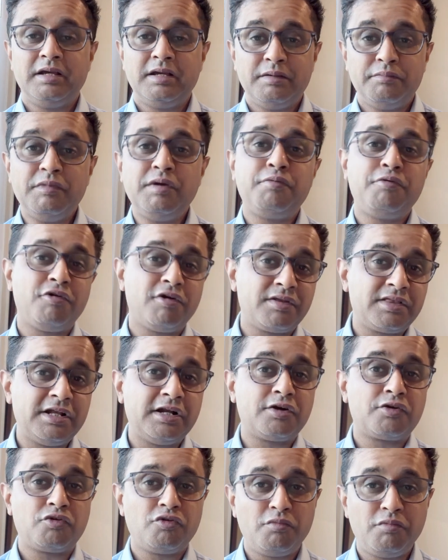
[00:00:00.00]
before
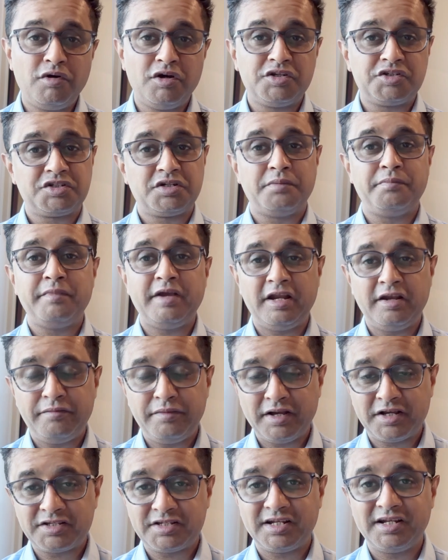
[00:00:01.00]
that, robust
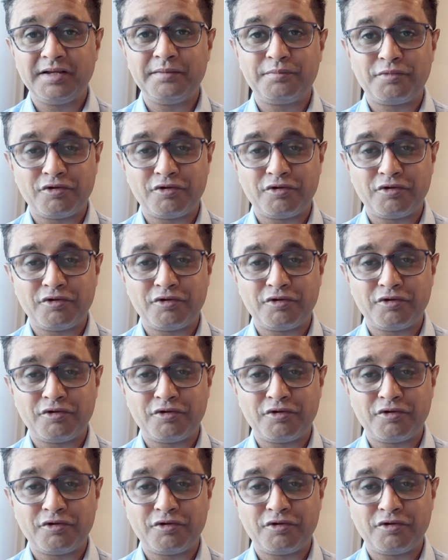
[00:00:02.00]
manufacturing